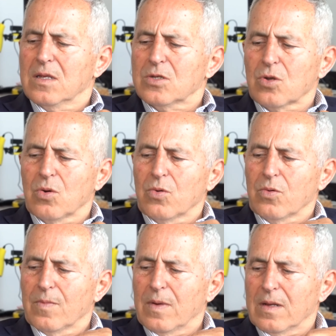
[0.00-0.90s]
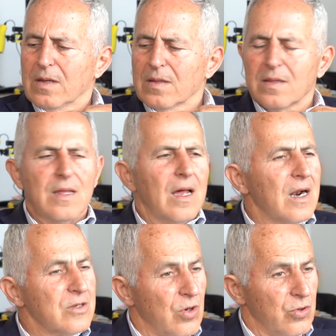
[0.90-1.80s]
So uh, there
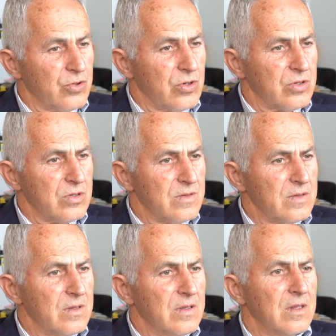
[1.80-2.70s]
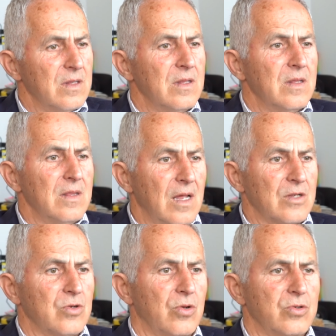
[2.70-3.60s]
are solutions. There are
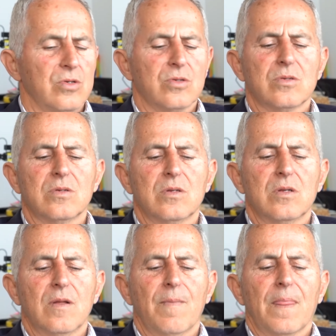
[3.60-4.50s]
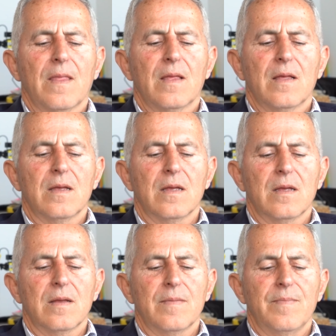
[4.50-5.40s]
solutions.
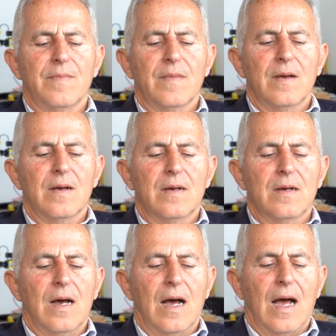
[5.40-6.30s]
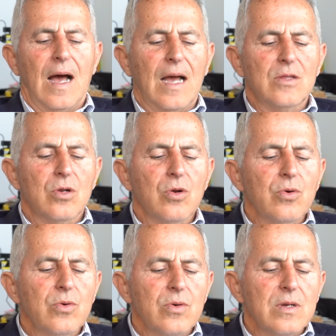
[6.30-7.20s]
Uh, I, I don't
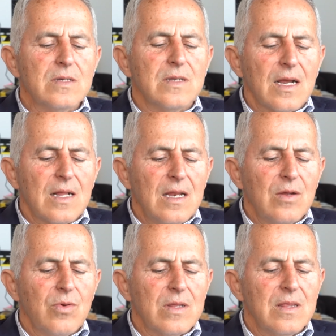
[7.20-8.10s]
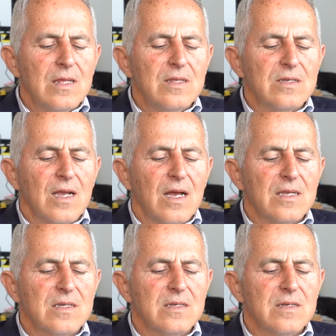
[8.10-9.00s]
know exactly what they
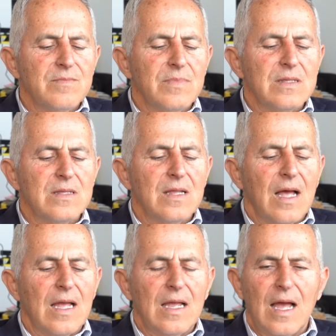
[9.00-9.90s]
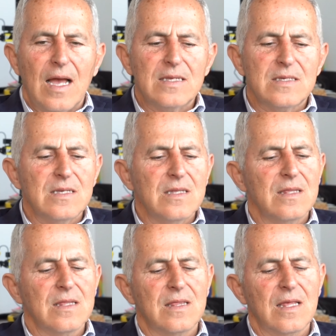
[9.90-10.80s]
discuss, but I, I see
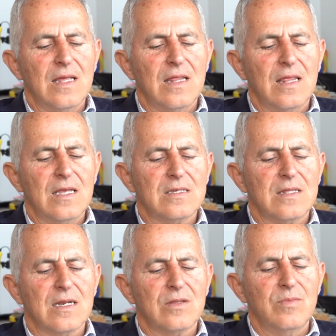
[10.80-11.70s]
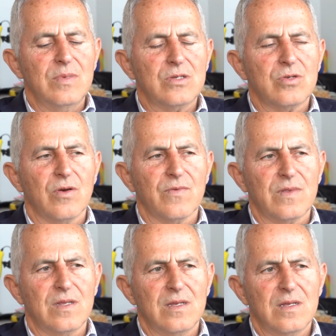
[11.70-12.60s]
that they, they start to be
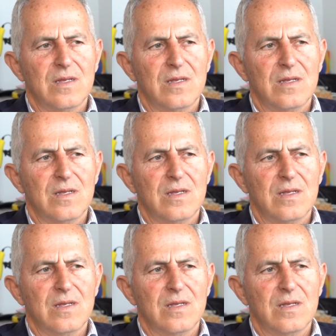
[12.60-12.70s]
soft